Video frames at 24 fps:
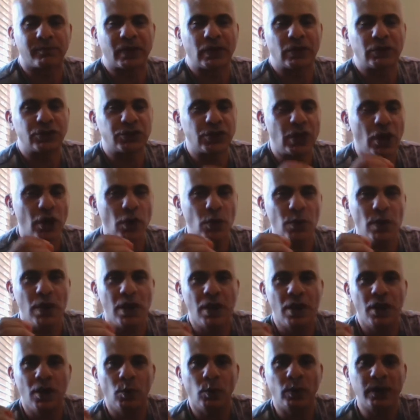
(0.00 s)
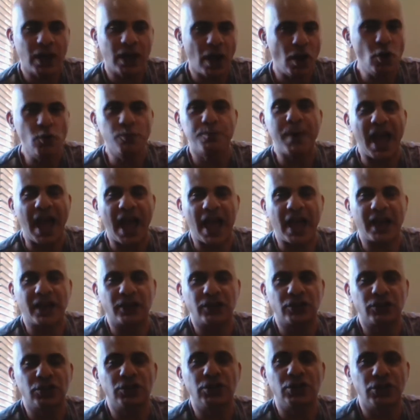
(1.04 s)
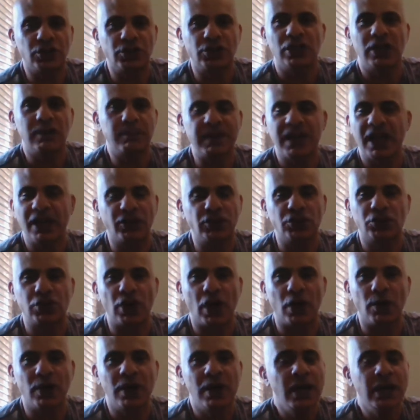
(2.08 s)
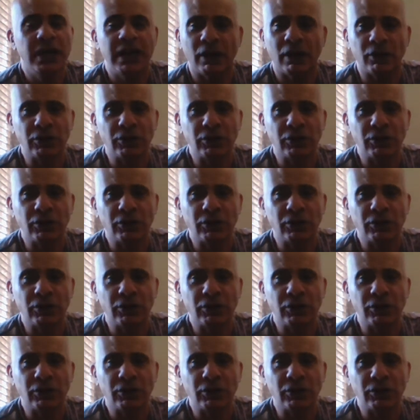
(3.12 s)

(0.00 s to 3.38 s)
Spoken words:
So we go back to the CBS show. Now,